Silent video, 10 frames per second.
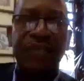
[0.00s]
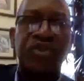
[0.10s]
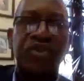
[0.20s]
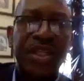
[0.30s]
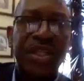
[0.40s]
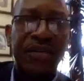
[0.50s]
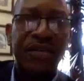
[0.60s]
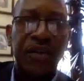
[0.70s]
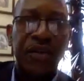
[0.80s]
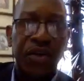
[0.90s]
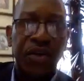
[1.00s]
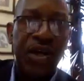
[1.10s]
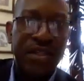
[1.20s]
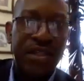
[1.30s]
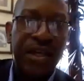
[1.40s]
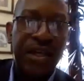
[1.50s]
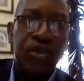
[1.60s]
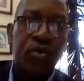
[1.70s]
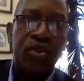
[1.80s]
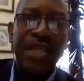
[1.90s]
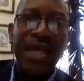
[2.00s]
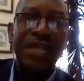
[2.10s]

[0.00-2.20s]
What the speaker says: it's frustrating for young lawyers to